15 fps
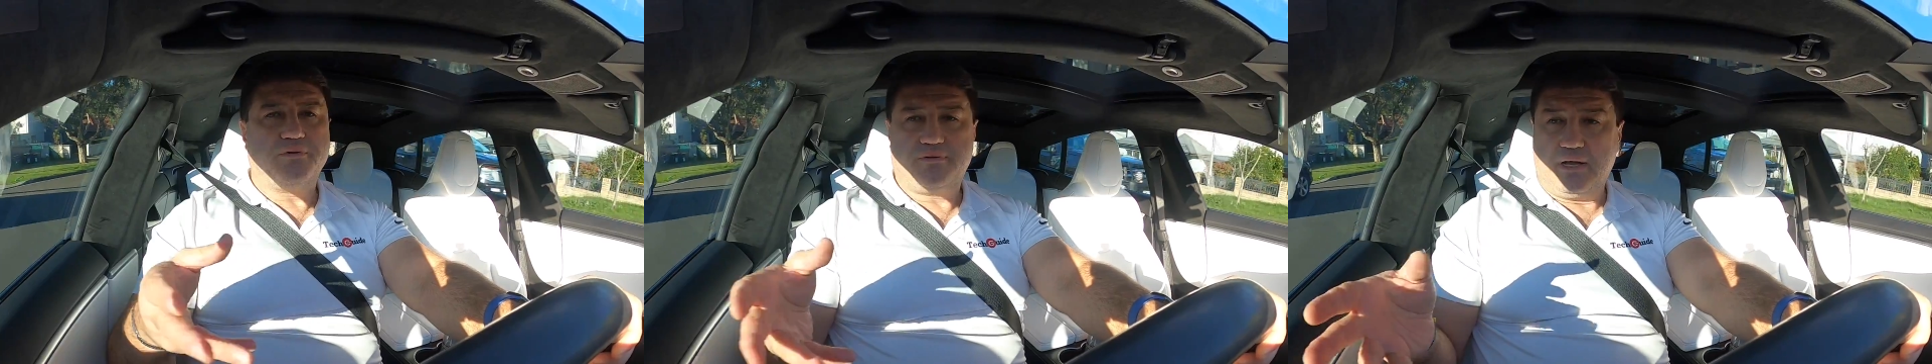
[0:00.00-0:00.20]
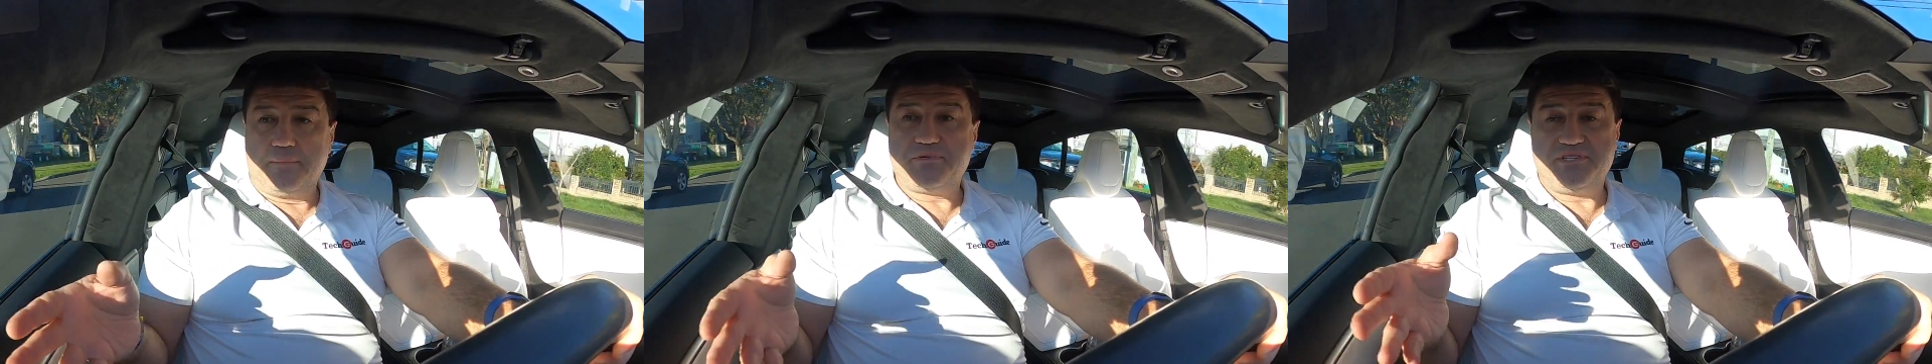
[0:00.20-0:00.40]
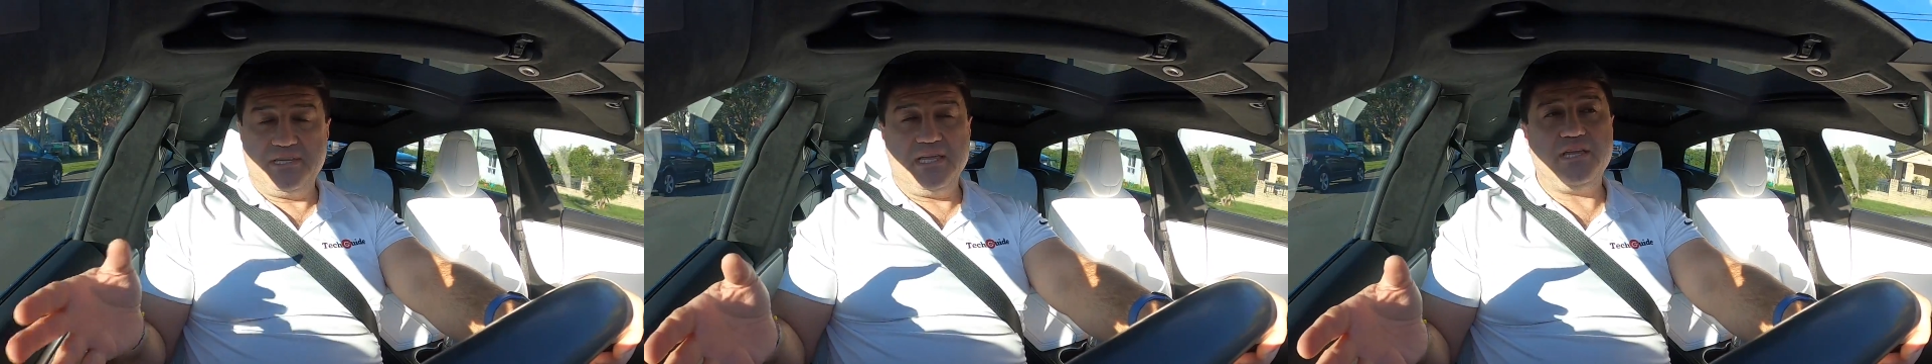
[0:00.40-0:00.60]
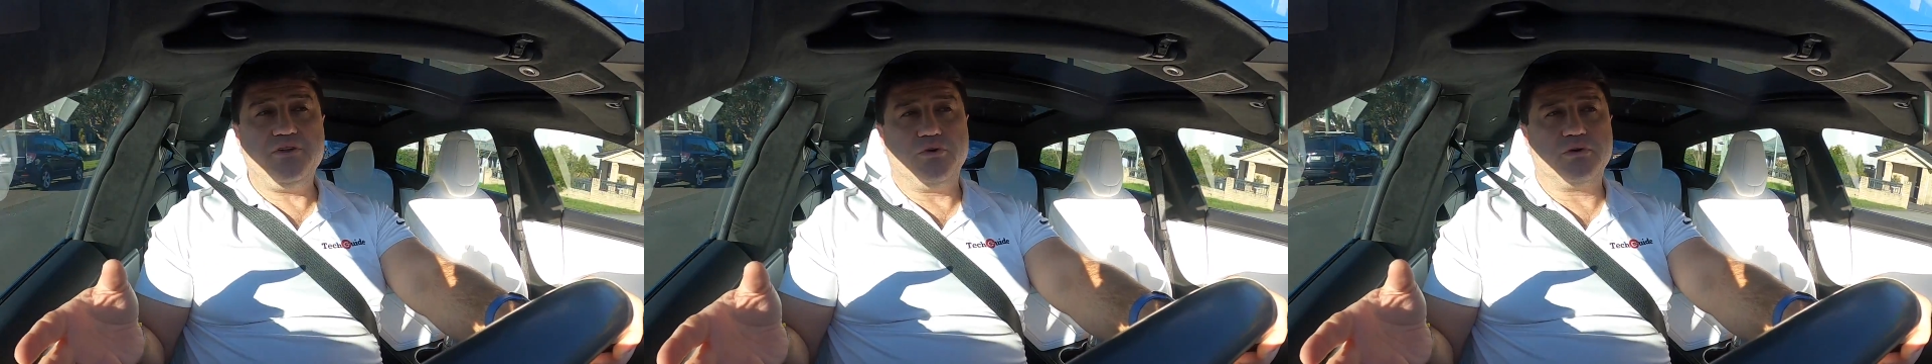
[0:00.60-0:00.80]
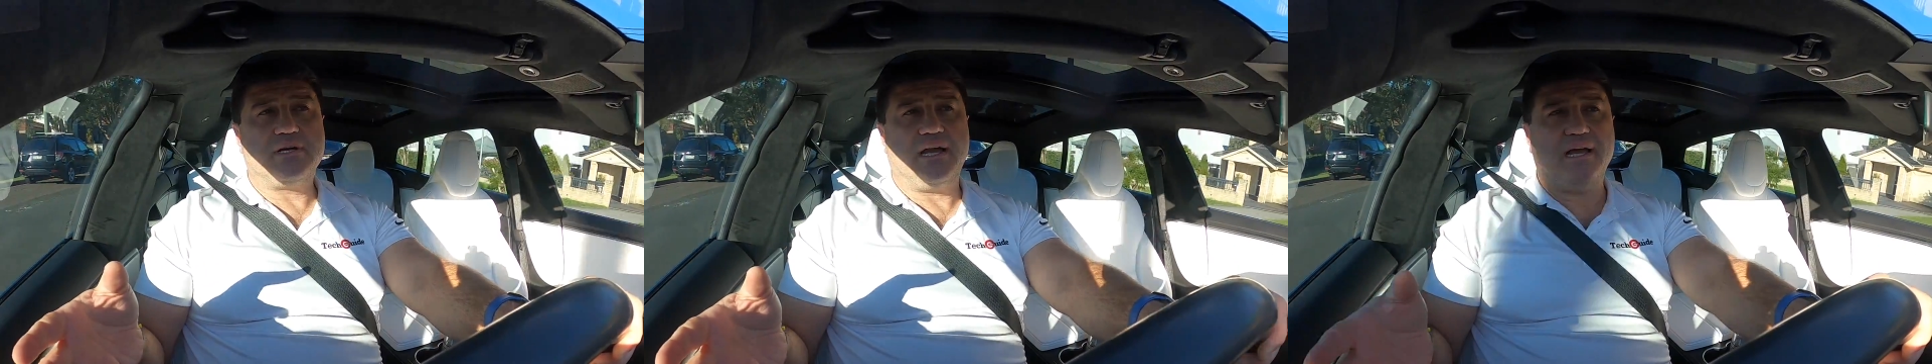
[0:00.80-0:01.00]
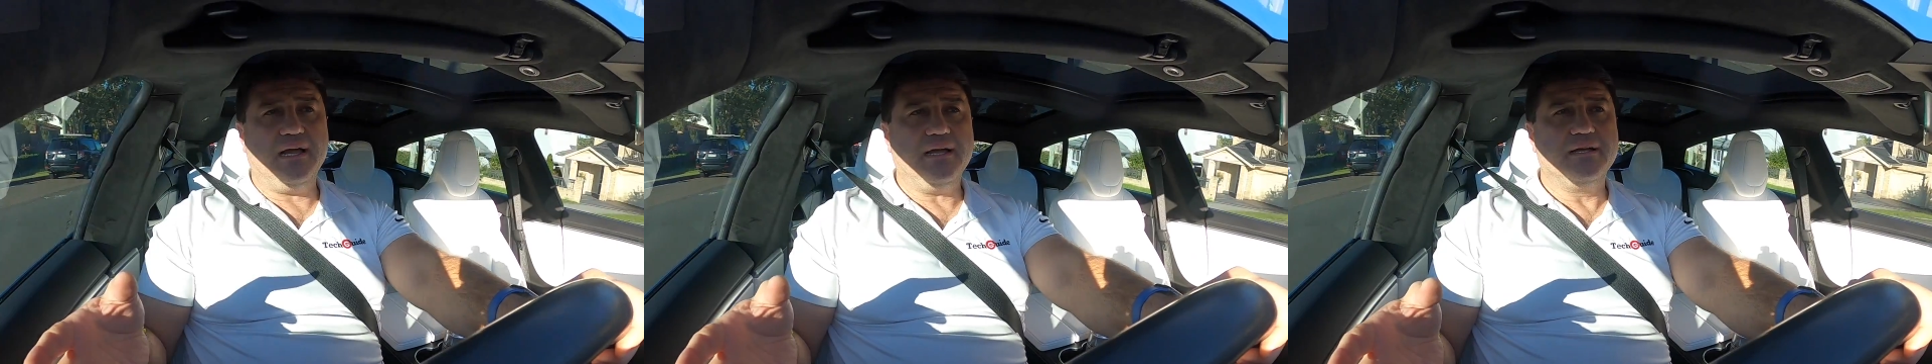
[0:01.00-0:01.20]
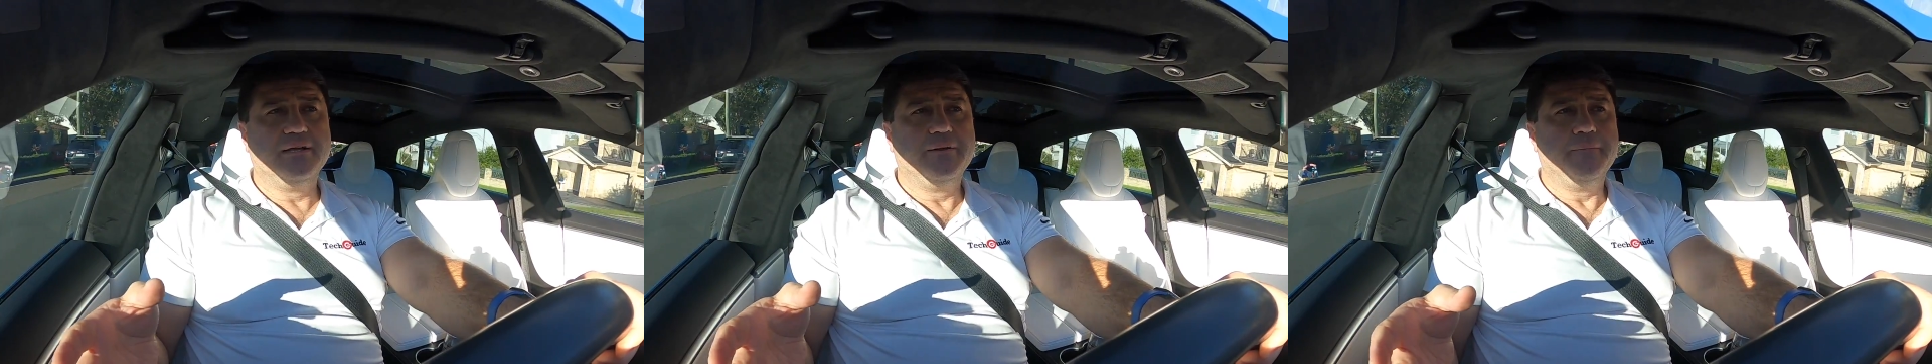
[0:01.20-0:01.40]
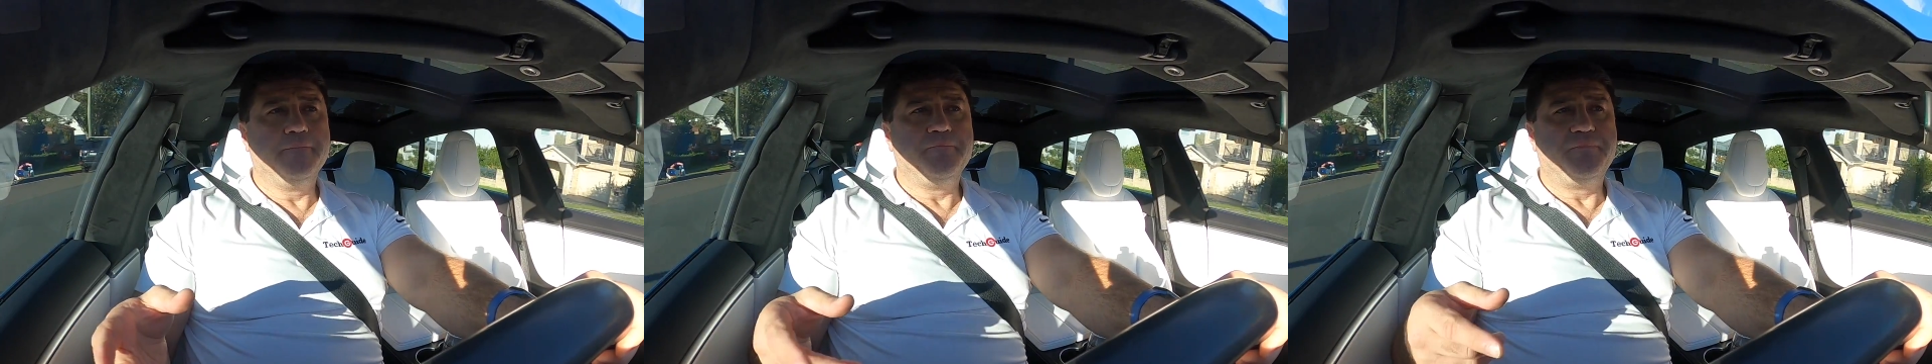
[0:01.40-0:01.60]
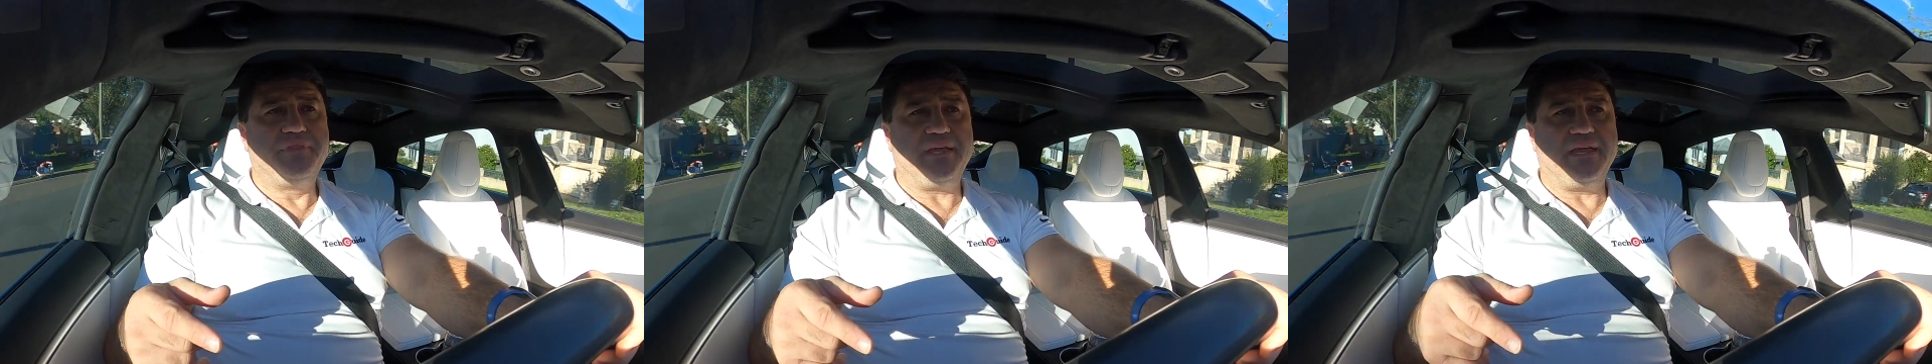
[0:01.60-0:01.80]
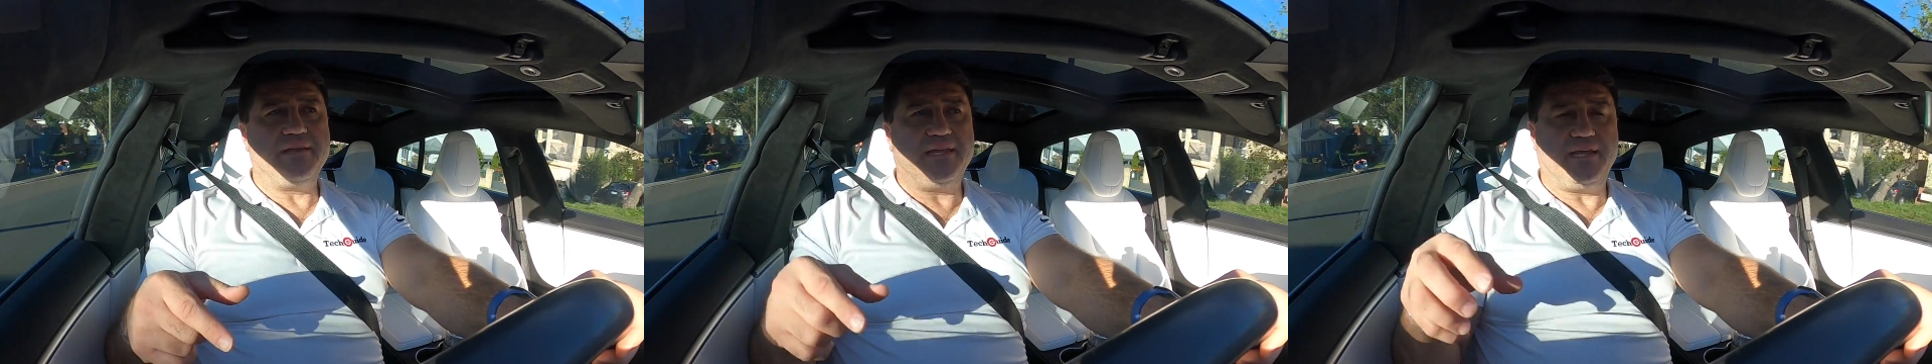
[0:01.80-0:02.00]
comes near your car, then